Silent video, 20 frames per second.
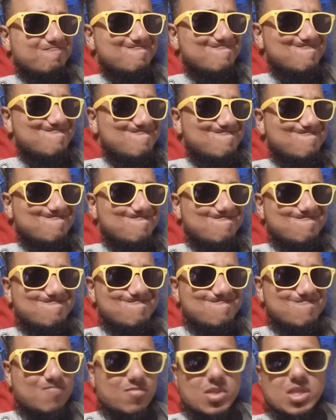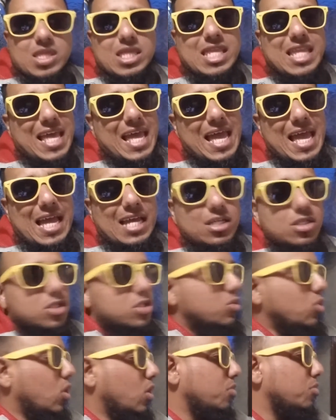Nah,
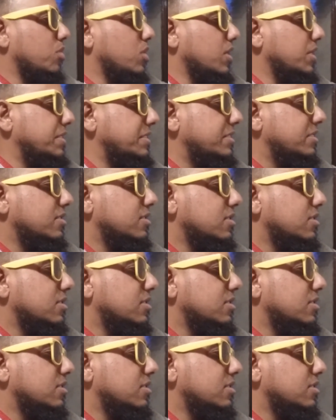she won't mind.